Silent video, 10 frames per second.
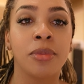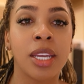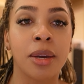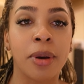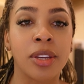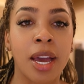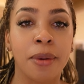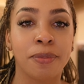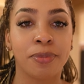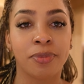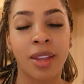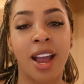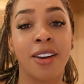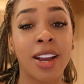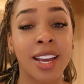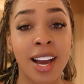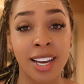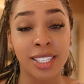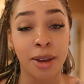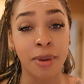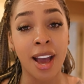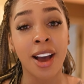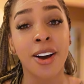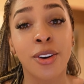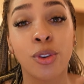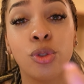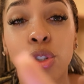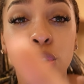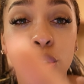Think about that. All right, guys, I'm out.